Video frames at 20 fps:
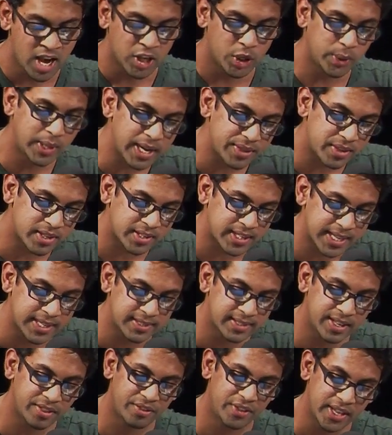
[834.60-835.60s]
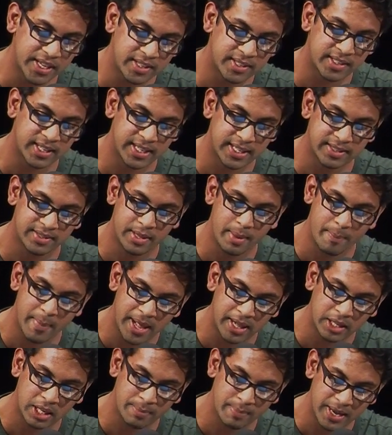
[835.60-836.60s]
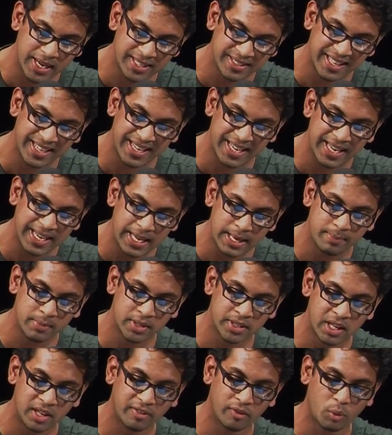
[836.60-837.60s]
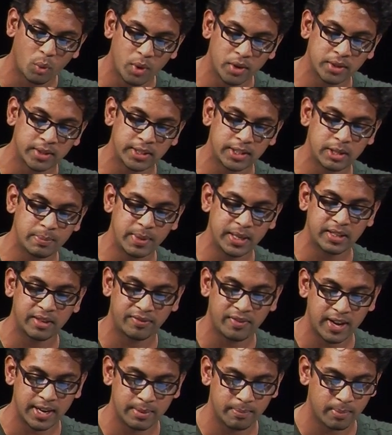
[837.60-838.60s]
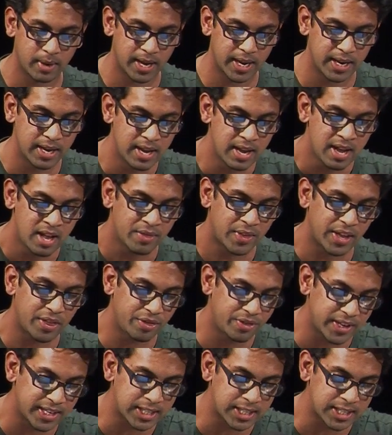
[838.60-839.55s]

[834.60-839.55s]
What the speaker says: You get the sense that this is the Malcolm X that he himself wanted to be defined by, that